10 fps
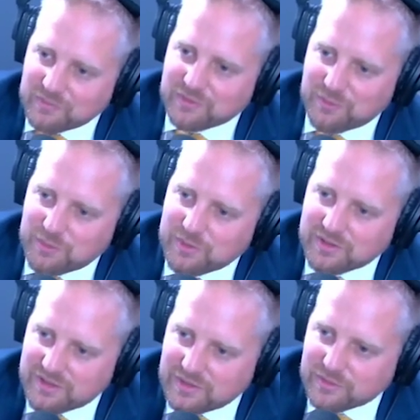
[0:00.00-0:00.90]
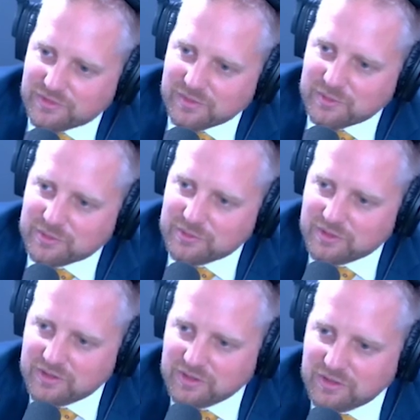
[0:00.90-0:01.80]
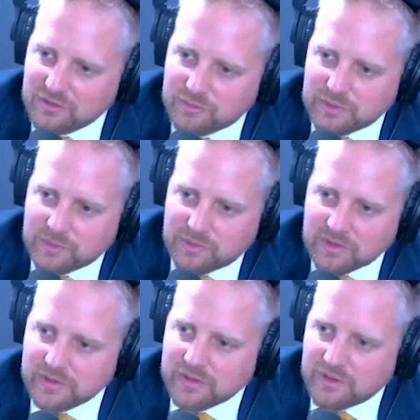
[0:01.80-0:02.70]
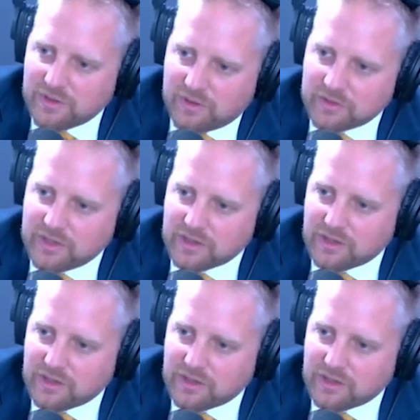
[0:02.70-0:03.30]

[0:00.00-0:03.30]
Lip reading: so he was able to attract a lot of people on that.